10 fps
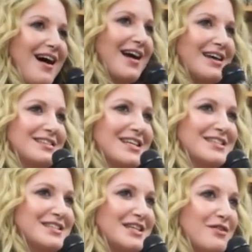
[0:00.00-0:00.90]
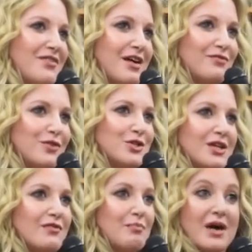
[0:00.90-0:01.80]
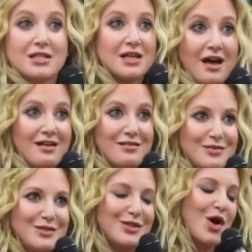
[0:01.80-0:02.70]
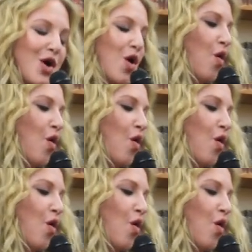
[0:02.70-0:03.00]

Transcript: I guess that's the event version of a butt dial, so